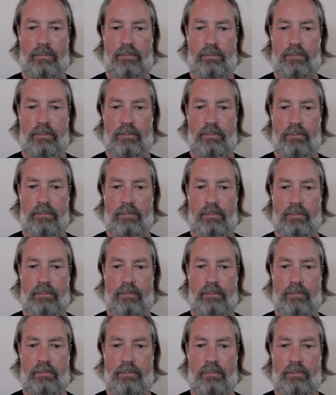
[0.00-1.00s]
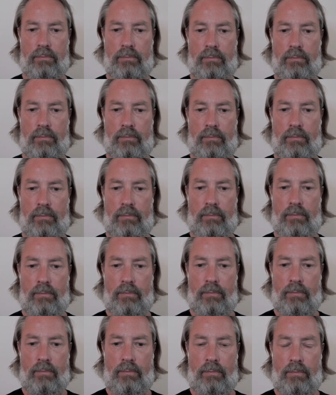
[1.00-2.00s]

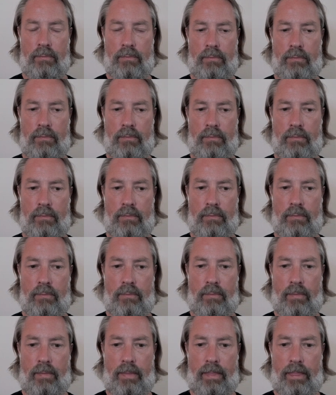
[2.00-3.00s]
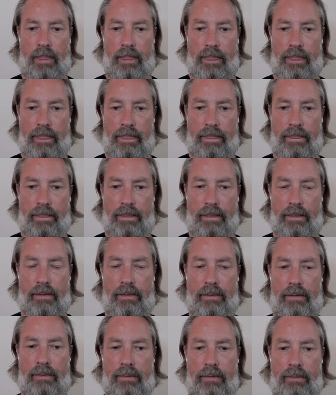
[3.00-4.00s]

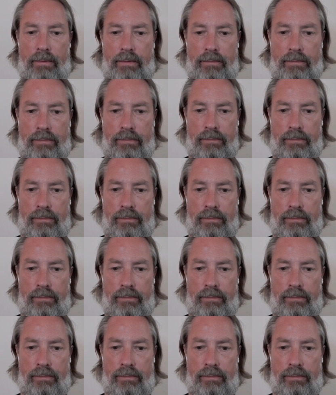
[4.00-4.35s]
The person shown says nothing.